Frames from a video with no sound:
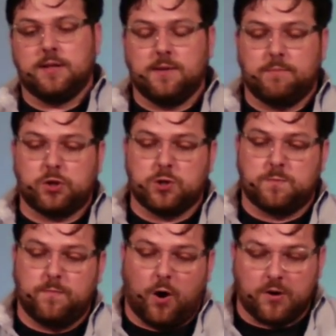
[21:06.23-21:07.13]
But those
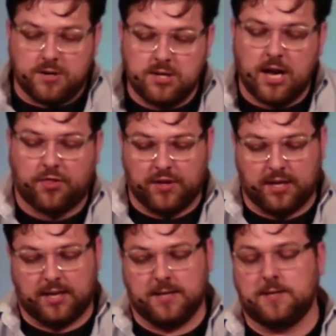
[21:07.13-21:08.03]
are
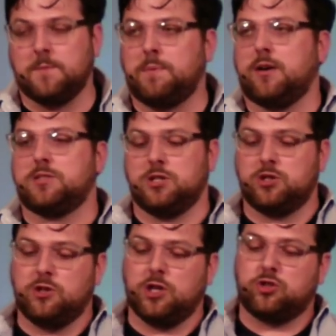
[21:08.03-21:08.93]
nothing in comparison
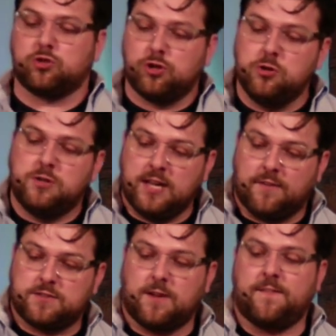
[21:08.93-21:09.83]
to the true
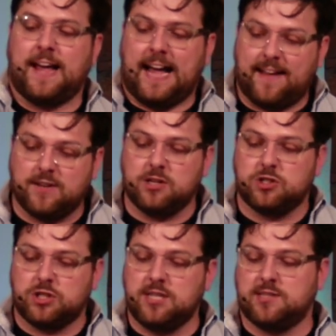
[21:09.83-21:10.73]
gift of having
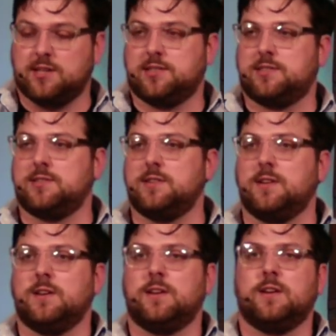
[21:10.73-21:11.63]
Jesus
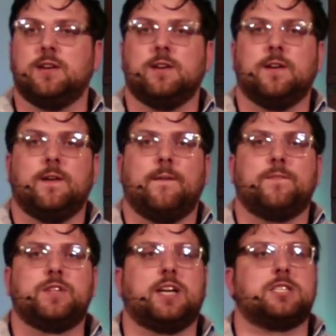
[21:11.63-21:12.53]

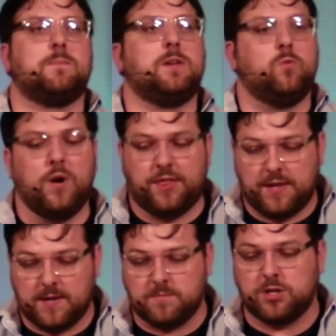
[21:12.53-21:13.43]
to get to be with
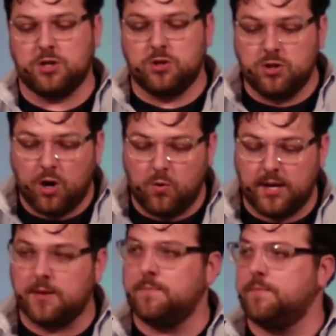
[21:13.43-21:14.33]
him, to know
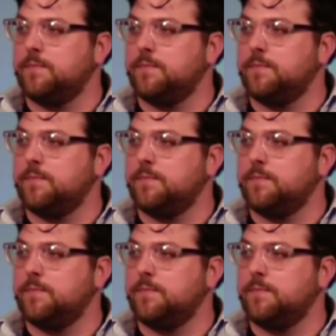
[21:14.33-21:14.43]
him.